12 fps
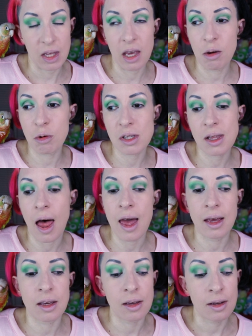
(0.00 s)
it was
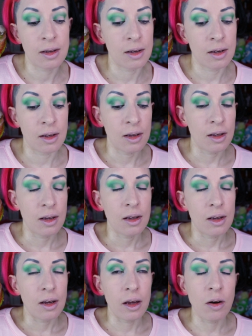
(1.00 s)
like
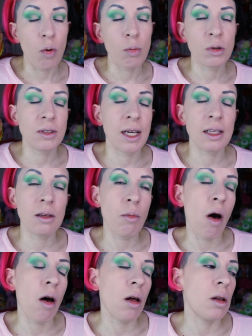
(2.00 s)
a normal day at the
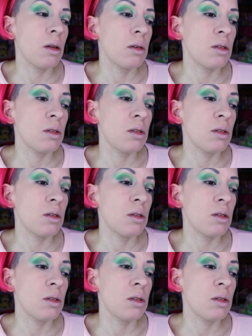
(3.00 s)
mall